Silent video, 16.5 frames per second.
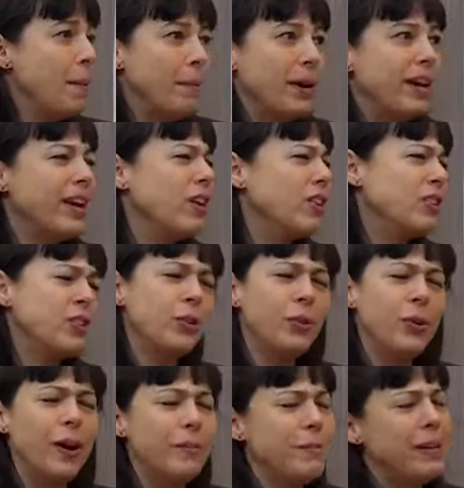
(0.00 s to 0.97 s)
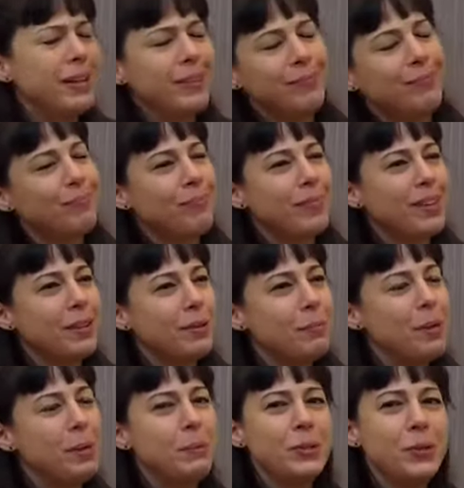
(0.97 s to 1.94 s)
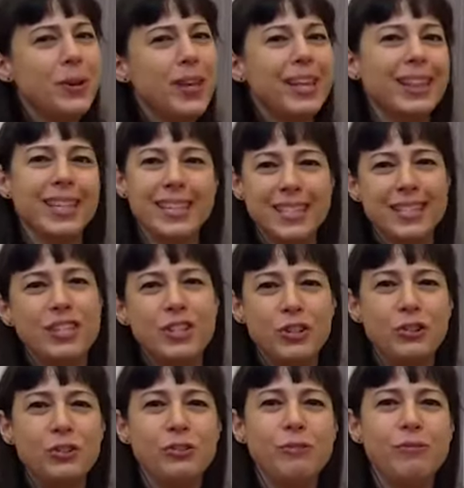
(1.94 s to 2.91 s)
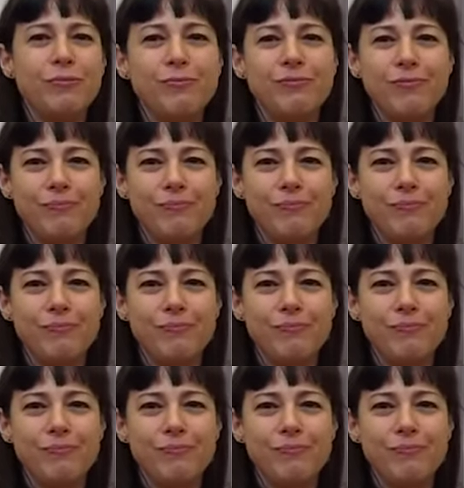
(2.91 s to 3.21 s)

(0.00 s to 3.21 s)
But also, I mean, people don't get listened to